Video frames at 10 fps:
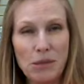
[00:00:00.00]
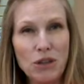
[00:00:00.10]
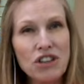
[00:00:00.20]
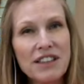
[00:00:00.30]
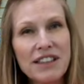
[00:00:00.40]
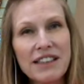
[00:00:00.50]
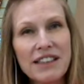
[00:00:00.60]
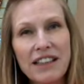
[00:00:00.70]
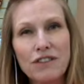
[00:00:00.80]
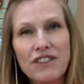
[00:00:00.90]

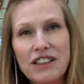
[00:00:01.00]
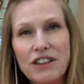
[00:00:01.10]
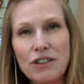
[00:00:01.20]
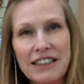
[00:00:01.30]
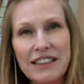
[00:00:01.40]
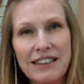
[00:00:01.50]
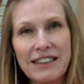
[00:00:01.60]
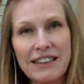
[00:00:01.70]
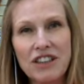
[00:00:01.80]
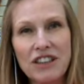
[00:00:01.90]
emotions and your physical
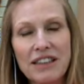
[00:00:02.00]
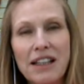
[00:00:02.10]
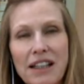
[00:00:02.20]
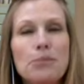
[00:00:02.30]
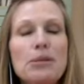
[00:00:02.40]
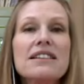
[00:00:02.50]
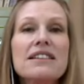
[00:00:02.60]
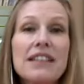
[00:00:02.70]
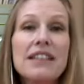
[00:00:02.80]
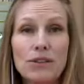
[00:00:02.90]
sensations
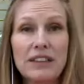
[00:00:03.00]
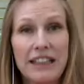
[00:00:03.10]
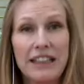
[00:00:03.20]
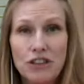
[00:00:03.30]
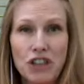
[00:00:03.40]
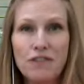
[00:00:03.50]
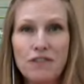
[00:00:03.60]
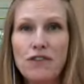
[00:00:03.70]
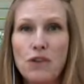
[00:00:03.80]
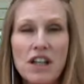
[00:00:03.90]
because they hold
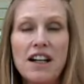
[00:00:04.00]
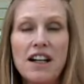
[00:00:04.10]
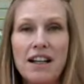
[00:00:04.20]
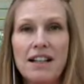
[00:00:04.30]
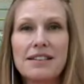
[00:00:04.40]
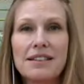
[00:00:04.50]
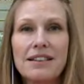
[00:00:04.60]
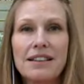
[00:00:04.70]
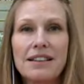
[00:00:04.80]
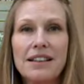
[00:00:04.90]
energy for
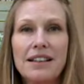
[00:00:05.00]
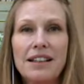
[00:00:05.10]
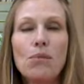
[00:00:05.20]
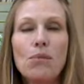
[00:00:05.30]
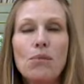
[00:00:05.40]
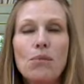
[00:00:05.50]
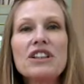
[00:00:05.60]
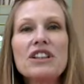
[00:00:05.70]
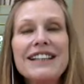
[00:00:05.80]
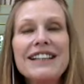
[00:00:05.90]
us.
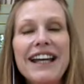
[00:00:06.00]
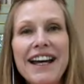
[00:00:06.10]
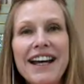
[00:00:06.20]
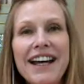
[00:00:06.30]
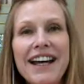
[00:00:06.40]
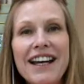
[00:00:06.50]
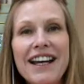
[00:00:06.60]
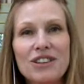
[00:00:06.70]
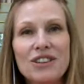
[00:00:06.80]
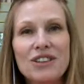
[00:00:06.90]
When we're
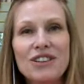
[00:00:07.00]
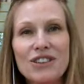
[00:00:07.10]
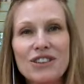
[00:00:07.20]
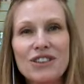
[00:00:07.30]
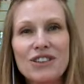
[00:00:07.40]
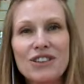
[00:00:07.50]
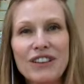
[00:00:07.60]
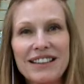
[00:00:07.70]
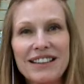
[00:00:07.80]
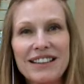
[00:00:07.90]
attached to certain
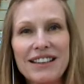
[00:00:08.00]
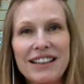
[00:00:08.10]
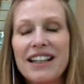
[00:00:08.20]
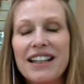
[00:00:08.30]
things,